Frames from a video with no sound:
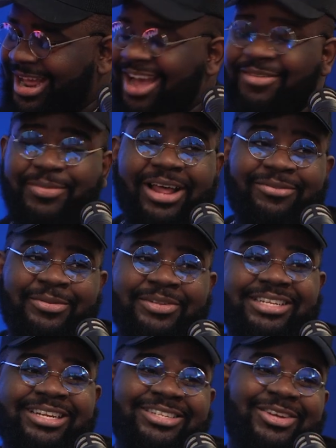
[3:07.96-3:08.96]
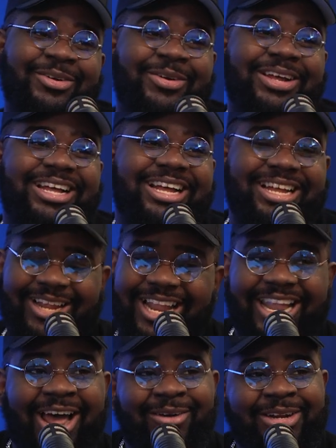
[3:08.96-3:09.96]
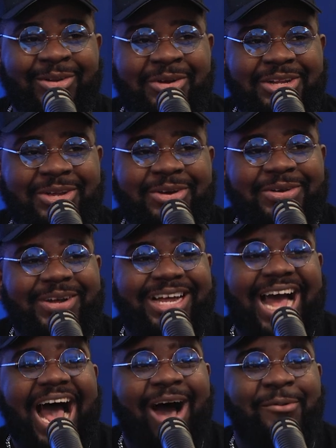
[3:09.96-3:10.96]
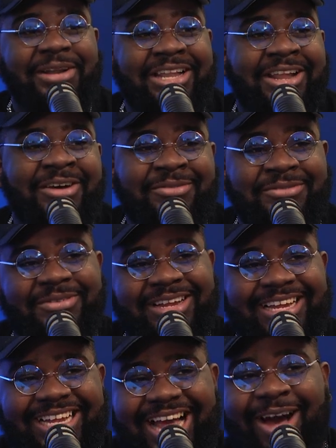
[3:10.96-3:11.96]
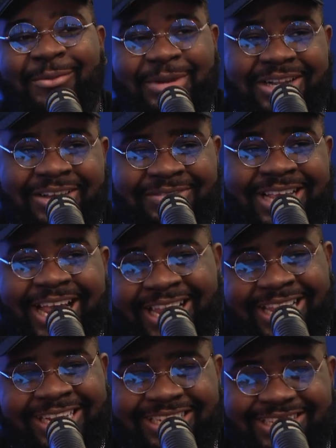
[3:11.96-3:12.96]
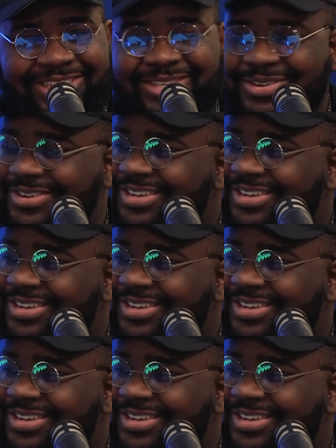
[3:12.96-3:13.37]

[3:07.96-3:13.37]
I have a platform to say this, yo loud and audio. I would love, I would love the Atlantis. That's all.